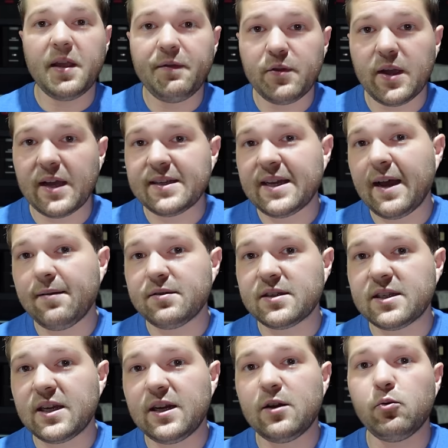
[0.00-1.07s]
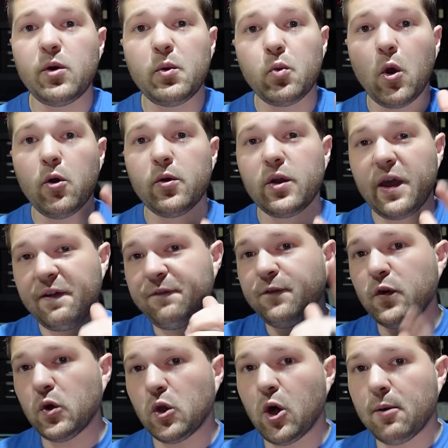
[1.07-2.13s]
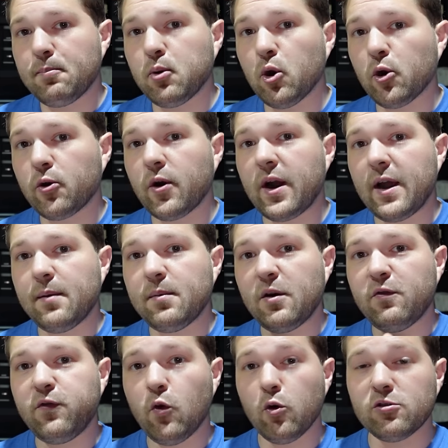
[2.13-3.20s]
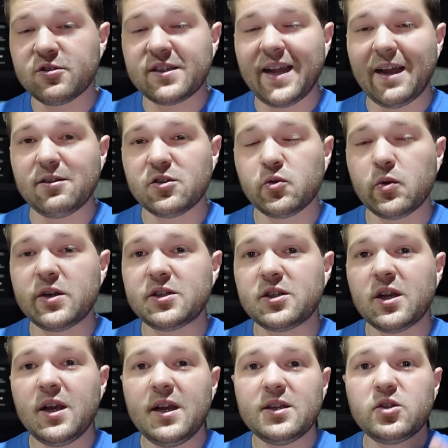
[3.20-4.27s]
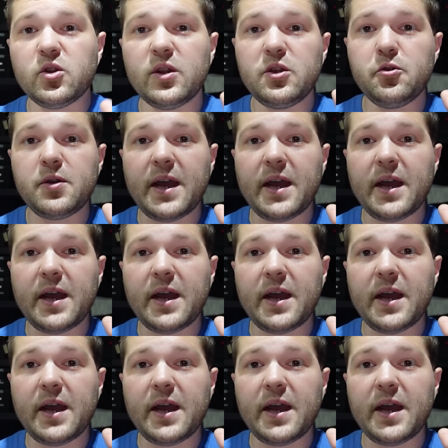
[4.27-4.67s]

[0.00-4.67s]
If you guys haven't seen it, we wrote a full-on program for SoundSwitch so that you